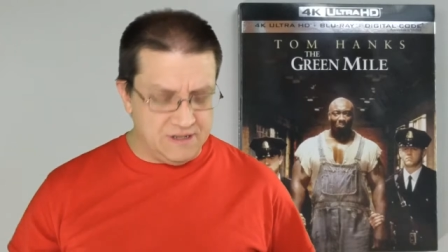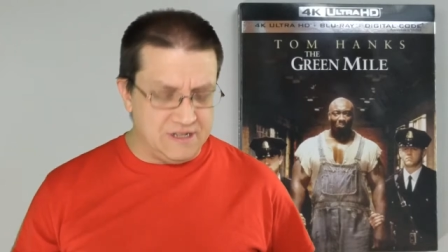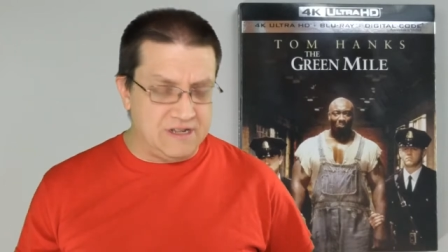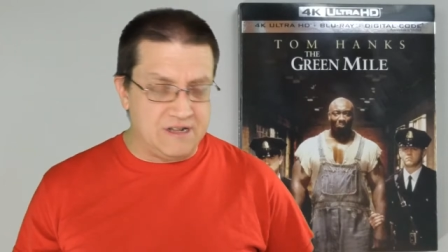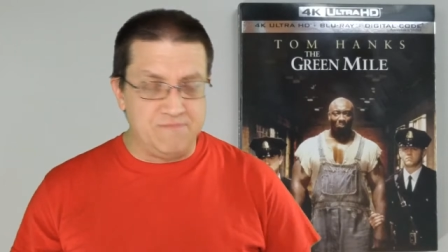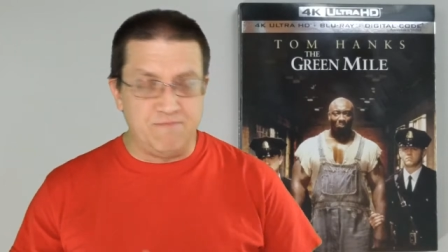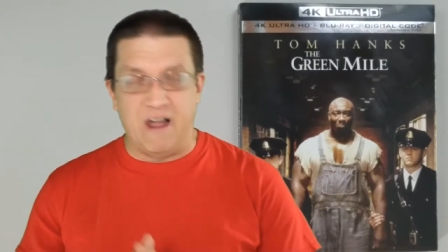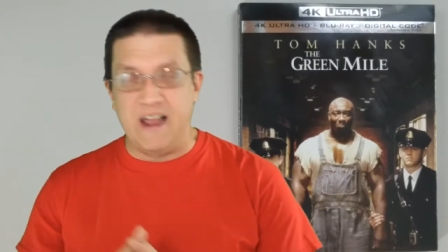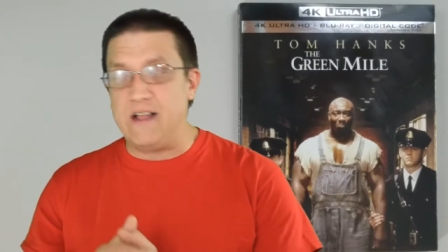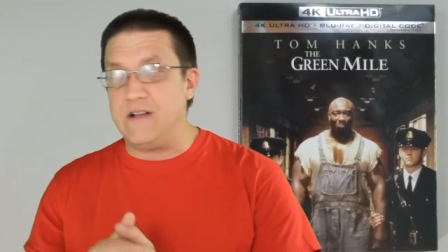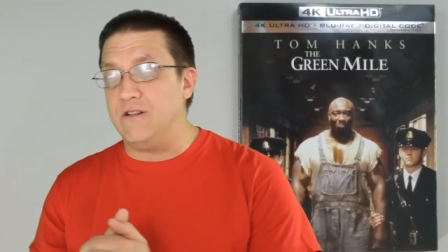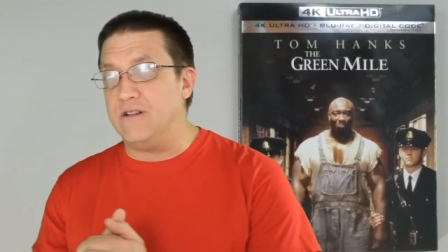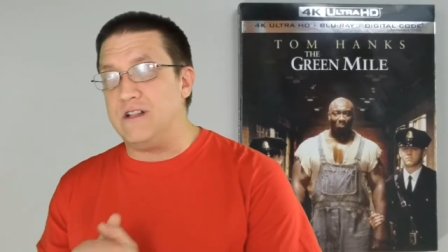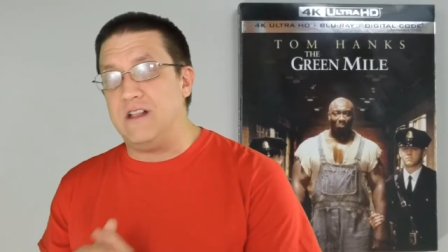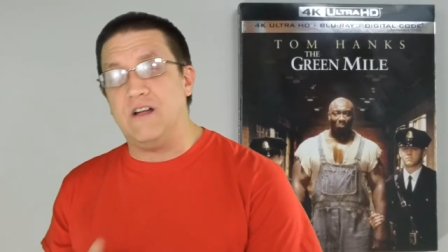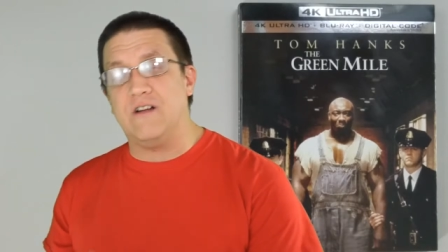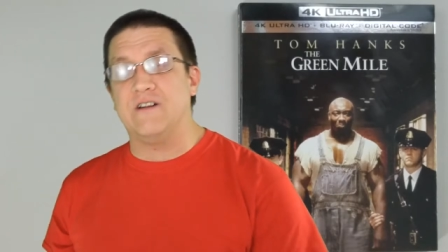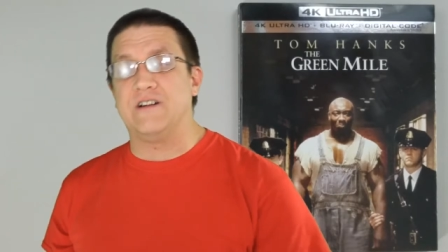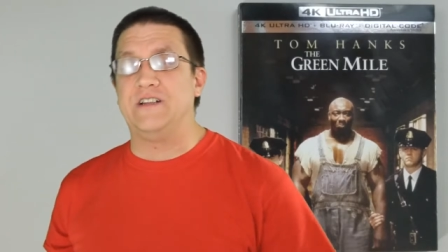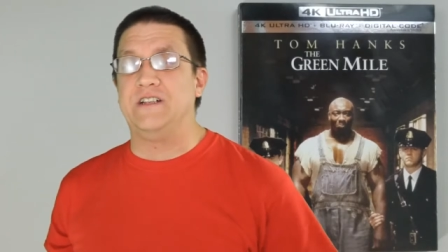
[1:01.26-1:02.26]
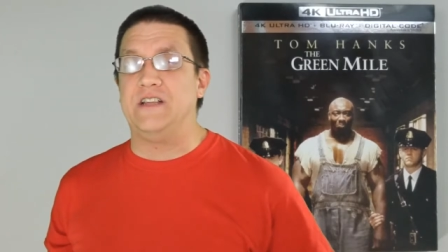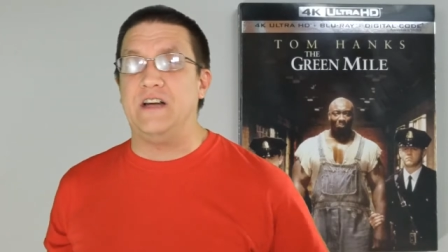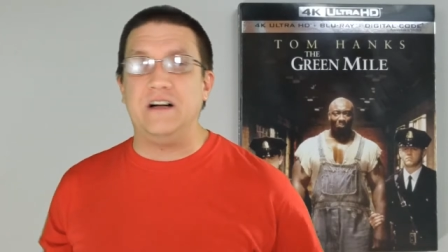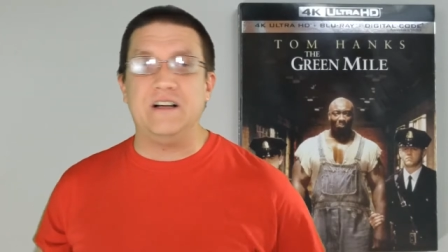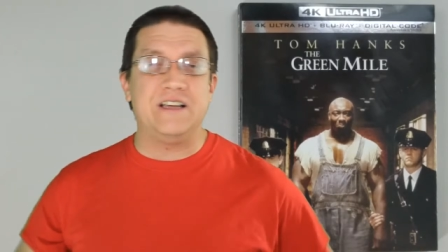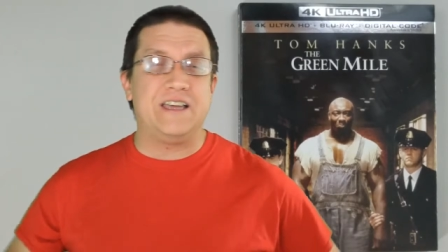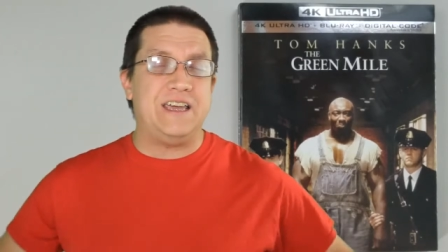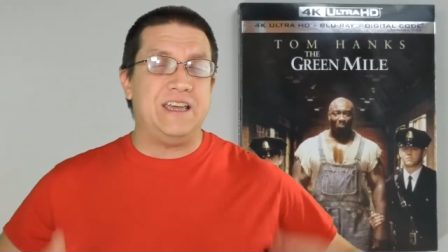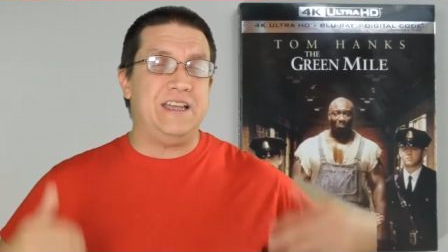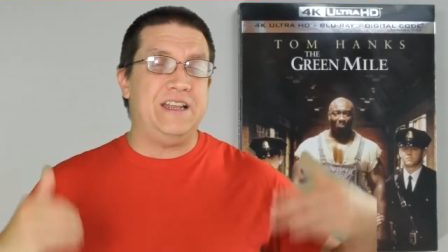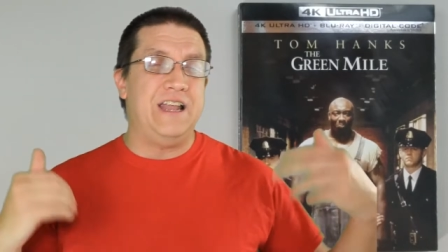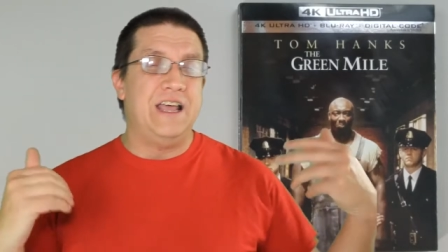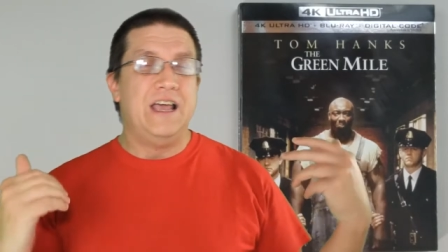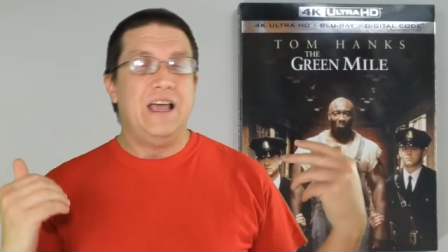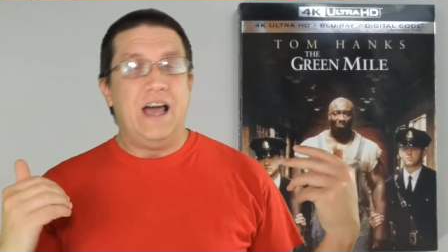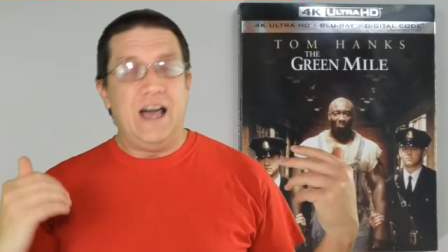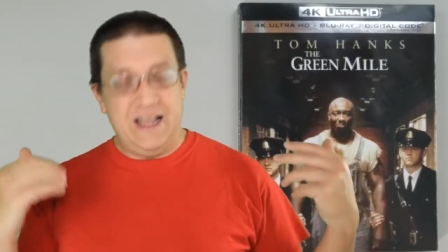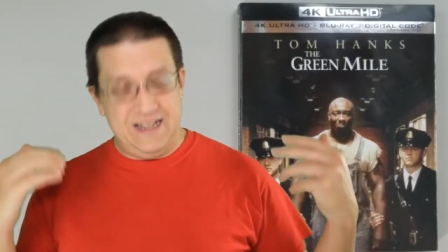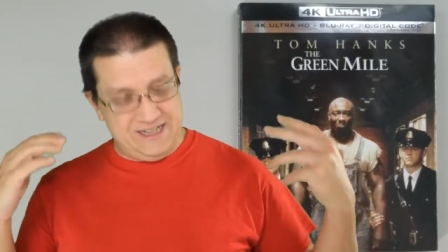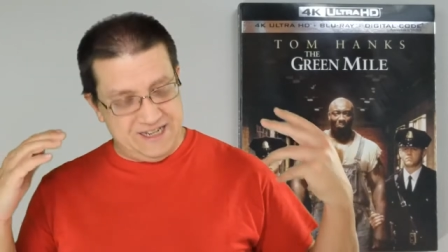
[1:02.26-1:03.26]
Michael Clark Duncan,
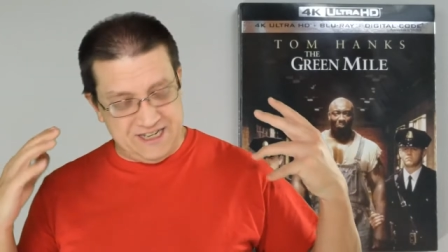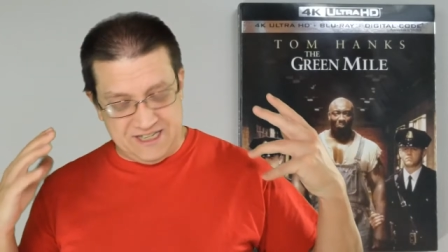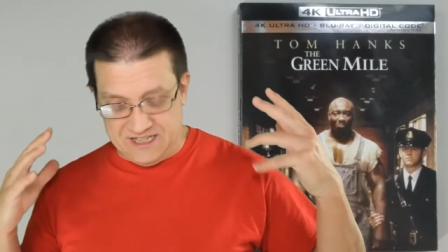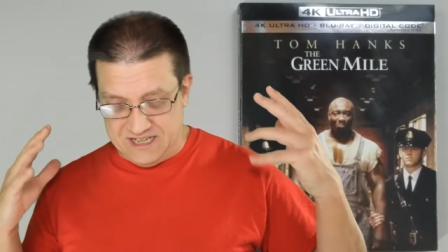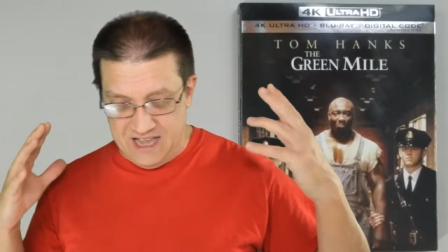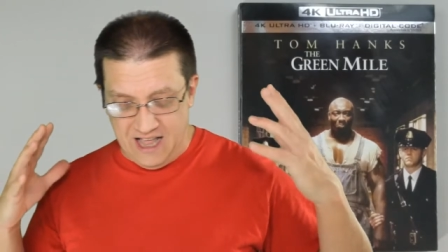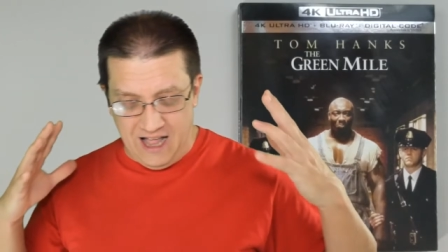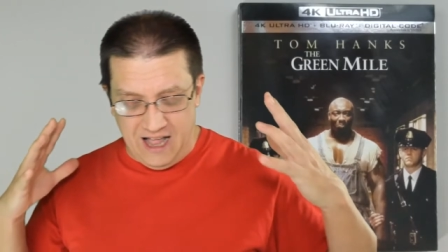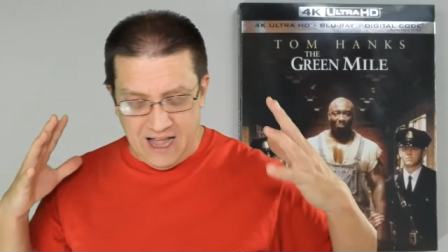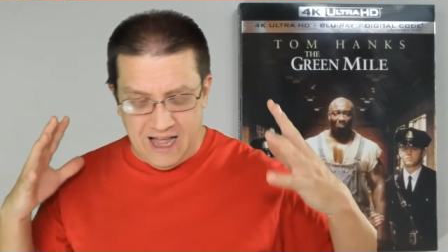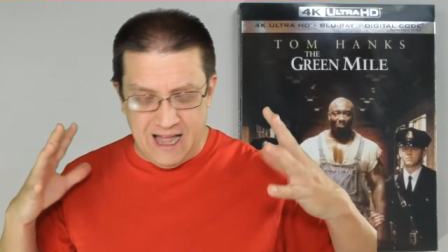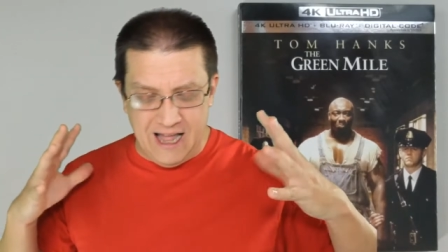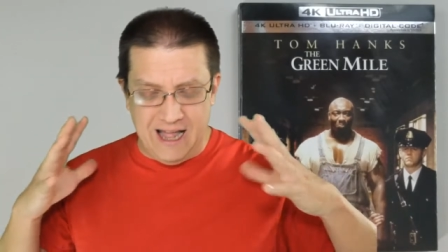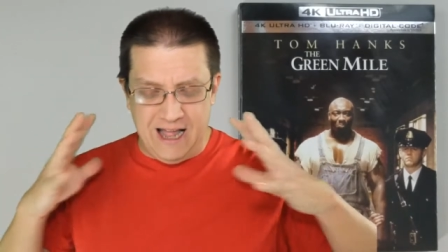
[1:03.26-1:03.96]
uh, just uh,